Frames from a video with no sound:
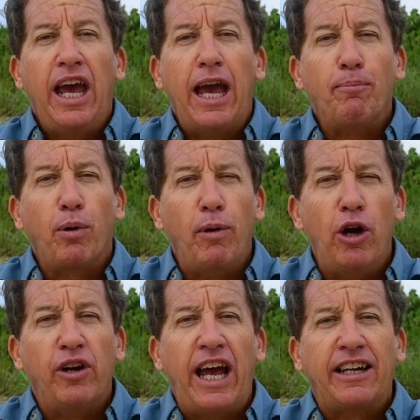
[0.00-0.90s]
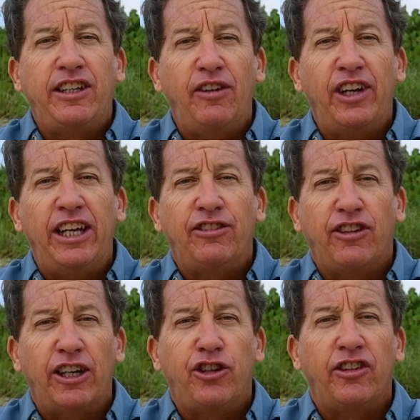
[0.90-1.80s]
and promote activities
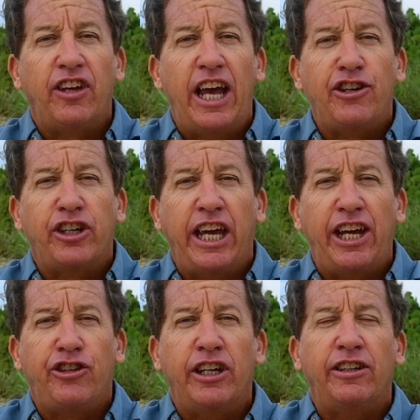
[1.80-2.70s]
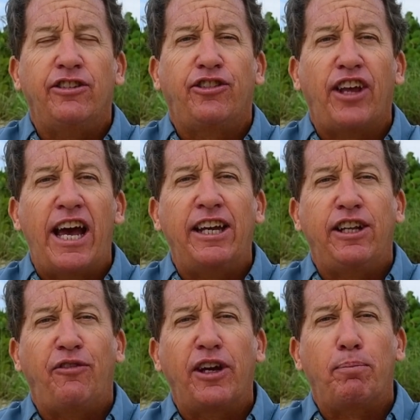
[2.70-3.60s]
such as education,
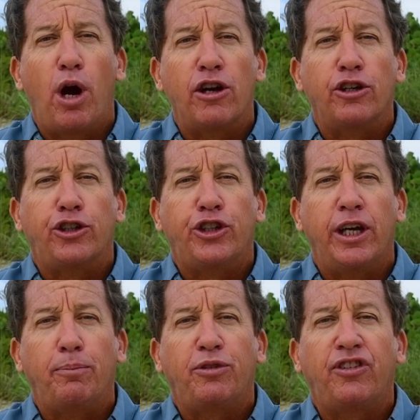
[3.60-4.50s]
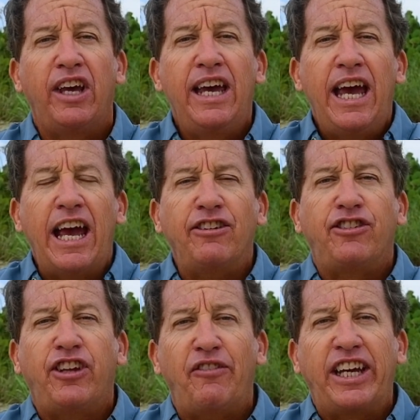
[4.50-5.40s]
scientific partnerships, and
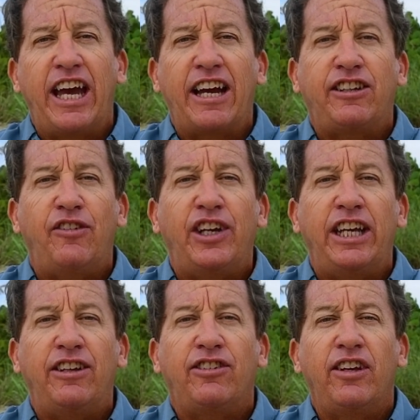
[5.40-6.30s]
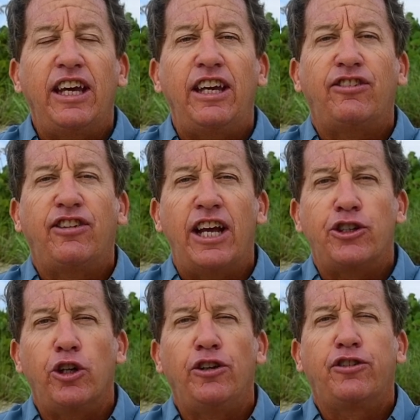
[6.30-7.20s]
civic activities
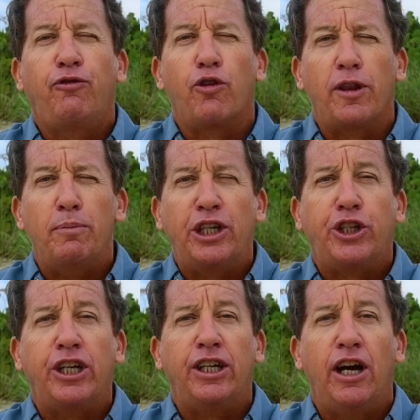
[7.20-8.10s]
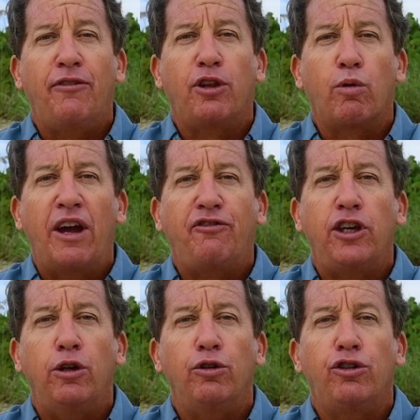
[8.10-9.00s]
essential for the mission of the
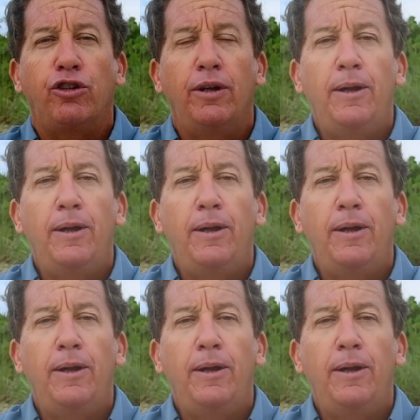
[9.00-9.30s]
refuge.